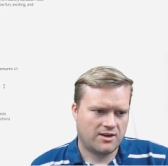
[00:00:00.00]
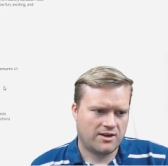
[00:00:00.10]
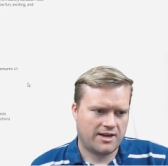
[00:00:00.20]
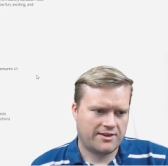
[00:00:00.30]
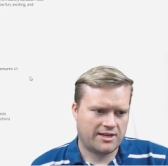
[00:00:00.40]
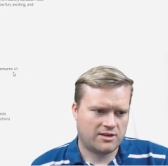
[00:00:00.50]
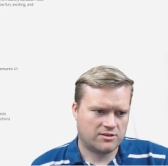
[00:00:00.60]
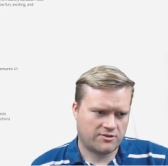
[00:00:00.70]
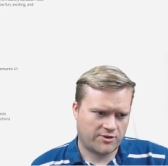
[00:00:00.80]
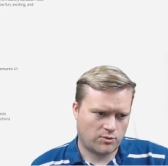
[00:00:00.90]
and then he
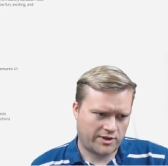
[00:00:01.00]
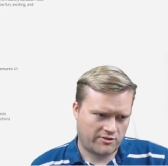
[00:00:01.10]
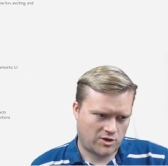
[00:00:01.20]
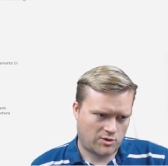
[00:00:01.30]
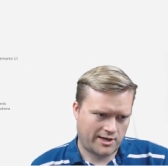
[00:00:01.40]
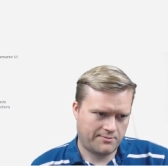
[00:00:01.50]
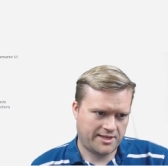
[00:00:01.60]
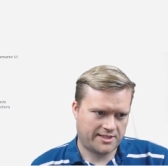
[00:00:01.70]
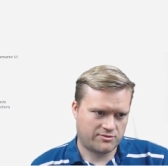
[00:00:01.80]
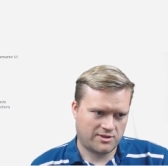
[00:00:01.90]
goes over what the
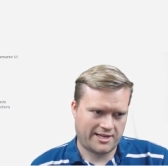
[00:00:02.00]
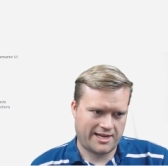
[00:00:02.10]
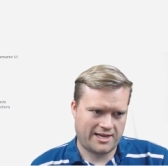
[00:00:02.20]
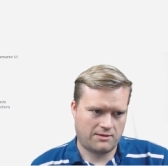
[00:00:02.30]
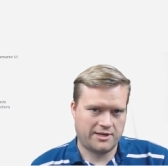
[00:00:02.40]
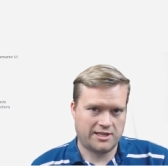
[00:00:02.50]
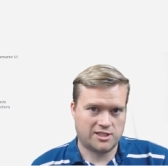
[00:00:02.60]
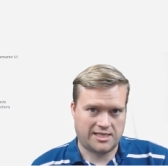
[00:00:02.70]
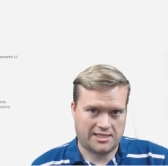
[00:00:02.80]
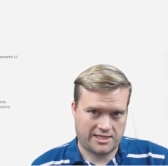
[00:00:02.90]
requirements really anybody
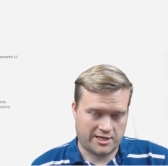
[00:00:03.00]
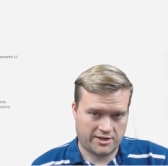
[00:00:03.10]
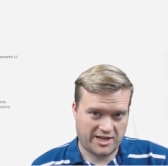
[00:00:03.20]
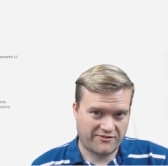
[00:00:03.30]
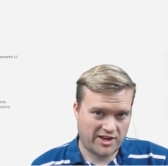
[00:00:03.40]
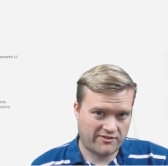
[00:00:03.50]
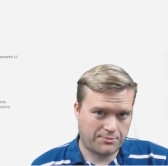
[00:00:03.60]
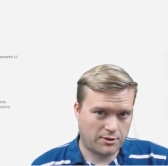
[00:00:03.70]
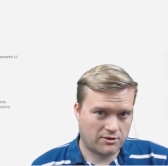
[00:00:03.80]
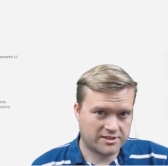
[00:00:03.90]
just has internet. If you have a
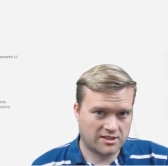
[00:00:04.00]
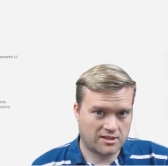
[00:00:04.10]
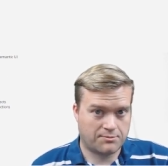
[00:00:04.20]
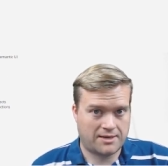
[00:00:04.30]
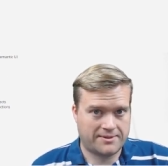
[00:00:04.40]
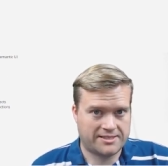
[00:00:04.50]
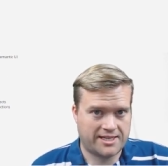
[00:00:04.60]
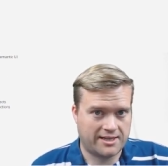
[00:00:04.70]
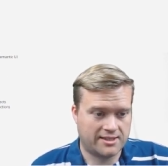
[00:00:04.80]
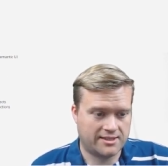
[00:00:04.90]
pulse, you could probably
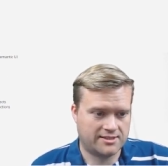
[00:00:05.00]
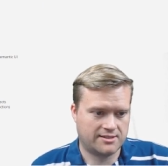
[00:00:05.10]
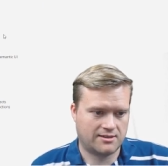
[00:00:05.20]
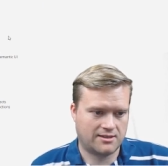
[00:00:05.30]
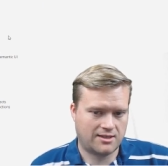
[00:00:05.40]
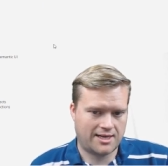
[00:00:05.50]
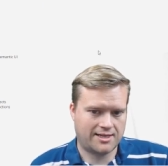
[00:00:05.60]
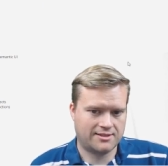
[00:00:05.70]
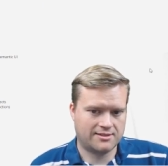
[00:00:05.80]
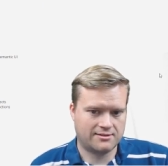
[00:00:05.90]
take this
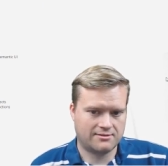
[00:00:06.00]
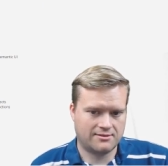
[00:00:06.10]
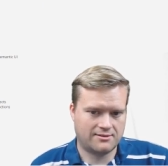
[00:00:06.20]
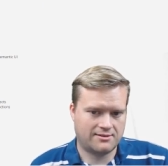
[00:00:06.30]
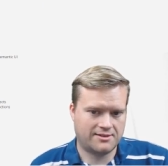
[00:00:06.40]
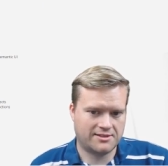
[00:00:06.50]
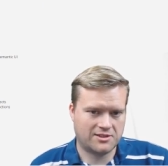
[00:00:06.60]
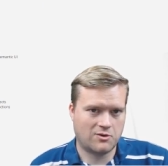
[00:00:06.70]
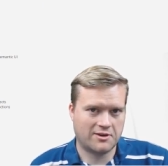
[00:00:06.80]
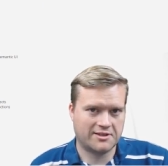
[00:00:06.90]
class, this
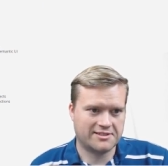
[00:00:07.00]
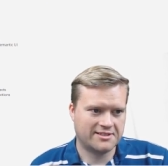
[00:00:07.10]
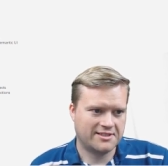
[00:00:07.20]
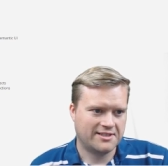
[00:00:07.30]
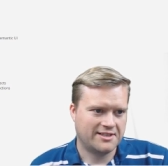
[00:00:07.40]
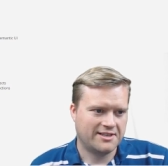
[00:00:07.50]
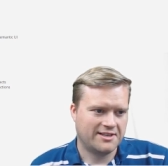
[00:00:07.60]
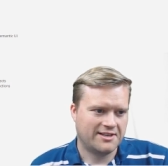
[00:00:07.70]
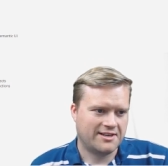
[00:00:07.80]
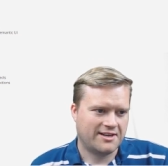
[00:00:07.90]
course.
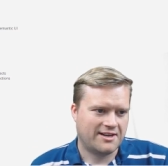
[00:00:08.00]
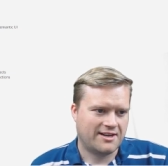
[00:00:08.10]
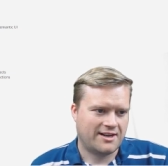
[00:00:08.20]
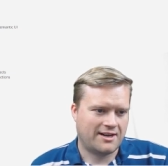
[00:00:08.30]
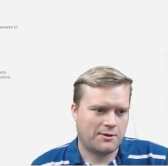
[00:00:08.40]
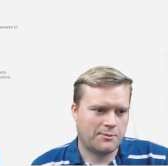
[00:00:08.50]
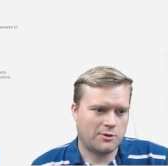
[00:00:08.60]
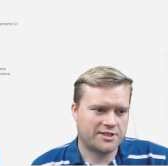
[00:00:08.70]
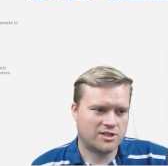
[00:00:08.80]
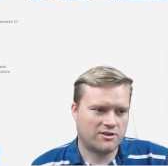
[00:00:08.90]
Uh, I'm
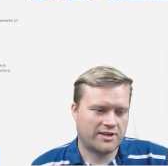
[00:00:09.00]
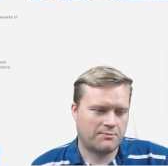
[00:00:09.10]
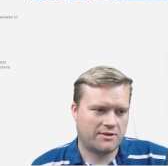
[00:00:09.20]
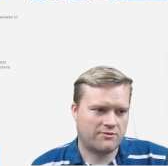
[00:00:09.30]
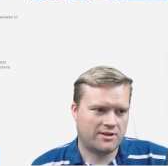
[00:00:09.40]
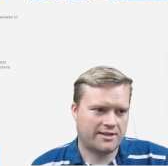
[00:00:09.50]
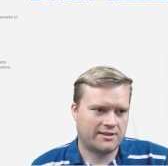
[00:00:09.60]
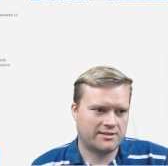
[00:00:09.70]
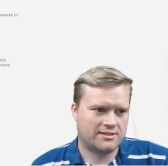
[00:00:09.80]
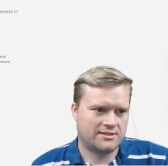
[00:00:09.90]
only joking, but really,
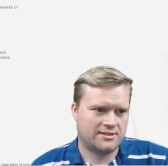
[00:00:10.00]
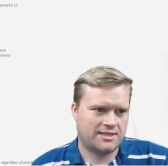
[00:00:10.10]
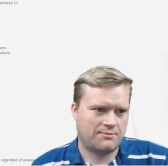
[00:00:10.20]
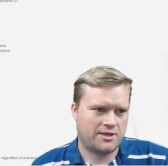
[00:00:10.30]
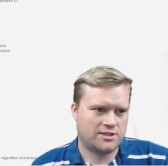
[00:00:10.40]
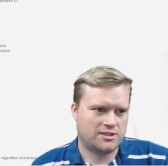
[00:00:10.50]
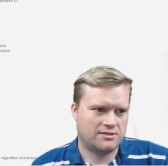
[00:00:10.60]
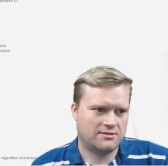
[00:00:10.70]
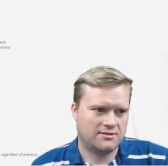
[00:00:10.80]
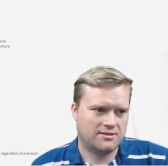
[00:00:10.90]
there's not
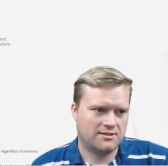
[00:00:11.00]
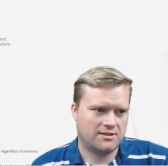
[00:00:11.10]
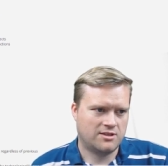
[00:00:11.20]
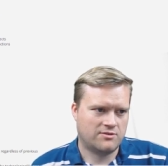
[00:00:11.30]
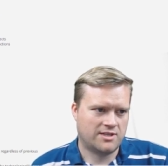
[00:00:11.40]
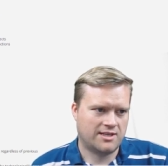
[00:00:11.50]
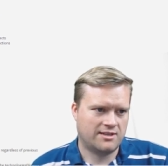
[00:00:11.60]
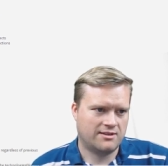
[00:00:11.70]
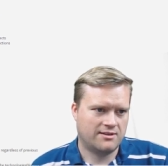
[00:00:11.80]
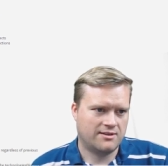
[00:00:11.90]
much you need.